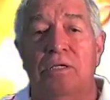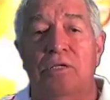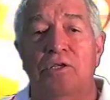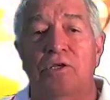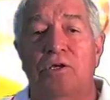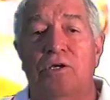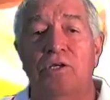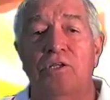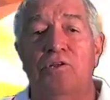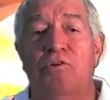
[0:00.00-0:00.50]

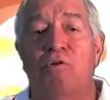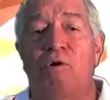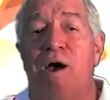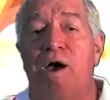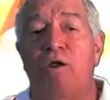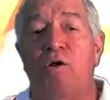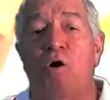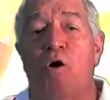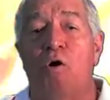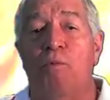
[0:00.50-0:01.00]
You can
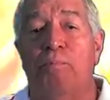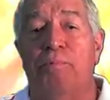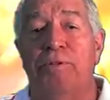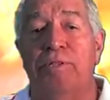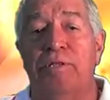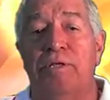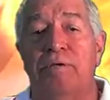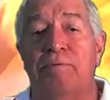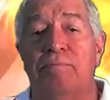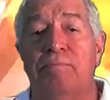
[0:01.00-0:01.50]
try to
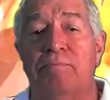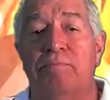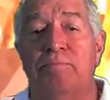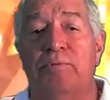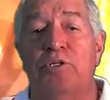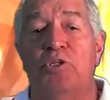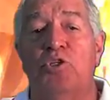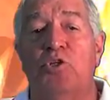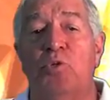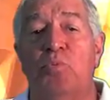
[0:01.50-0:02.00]
open them,
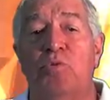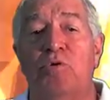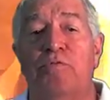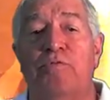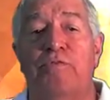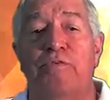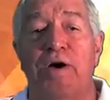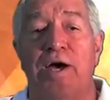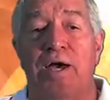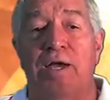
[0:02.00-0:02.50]
but you will
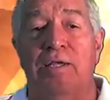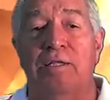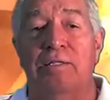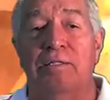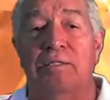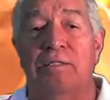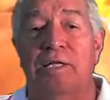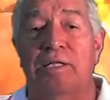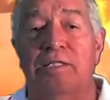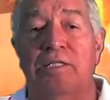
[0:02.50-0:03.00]
find
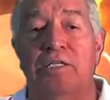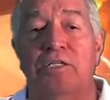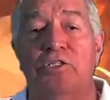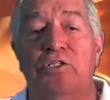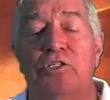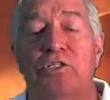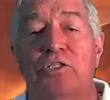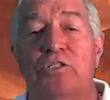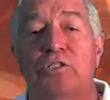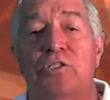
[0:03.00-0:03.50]
that they
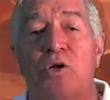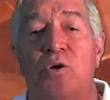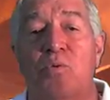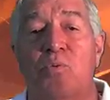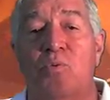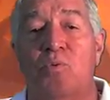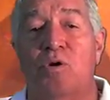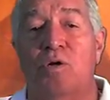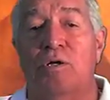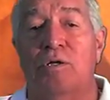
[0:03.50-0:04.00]
just
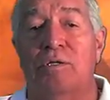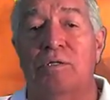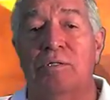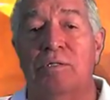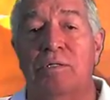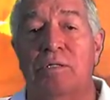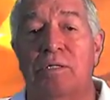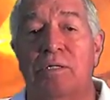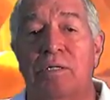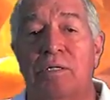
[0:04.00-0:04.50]
don't work.
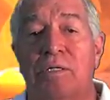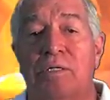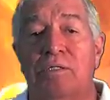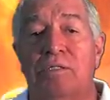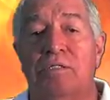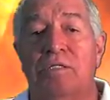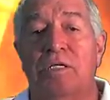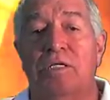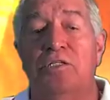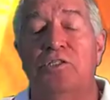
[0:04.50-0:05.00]

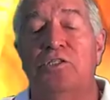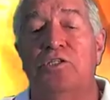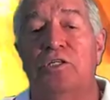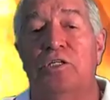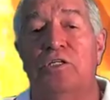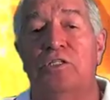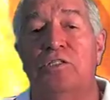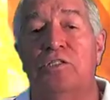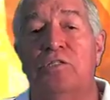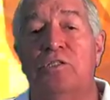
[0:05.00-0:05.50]
They
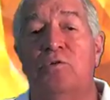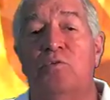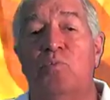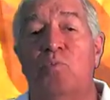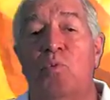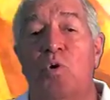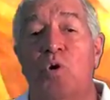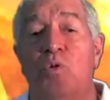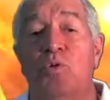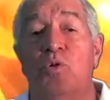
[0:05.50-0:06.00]
just
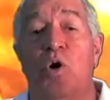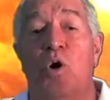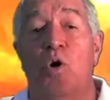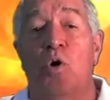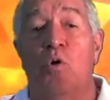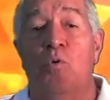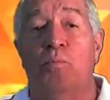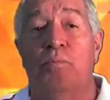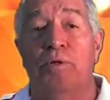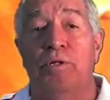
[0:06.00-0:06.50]
won't
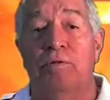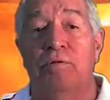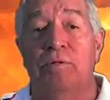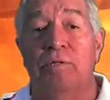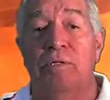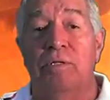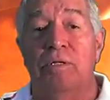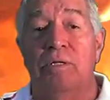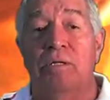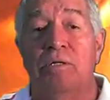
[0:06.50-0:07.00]
open.
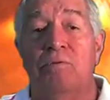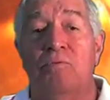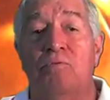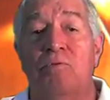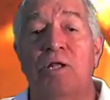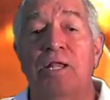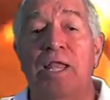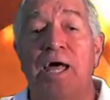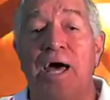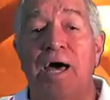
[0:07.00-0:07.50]

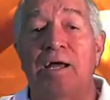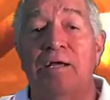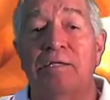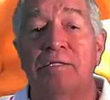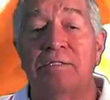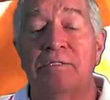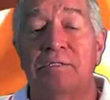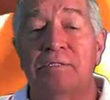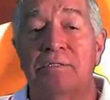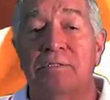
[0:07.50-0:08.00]

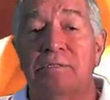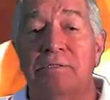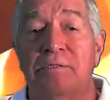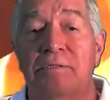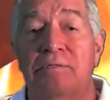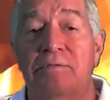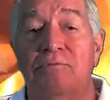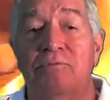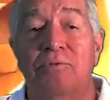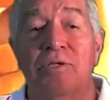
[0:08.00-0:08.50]
Relax.
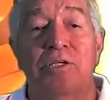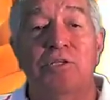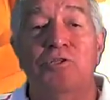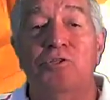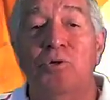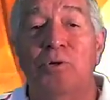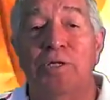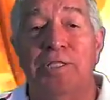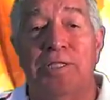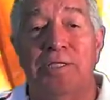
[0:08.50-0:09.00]

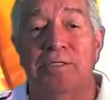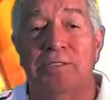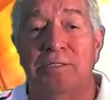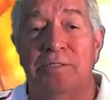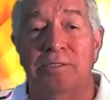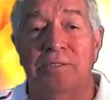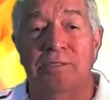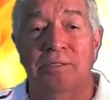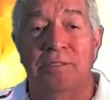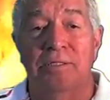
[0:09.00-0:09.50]
Enjoy
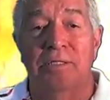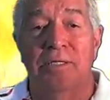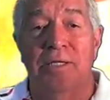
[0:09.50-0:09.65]
this.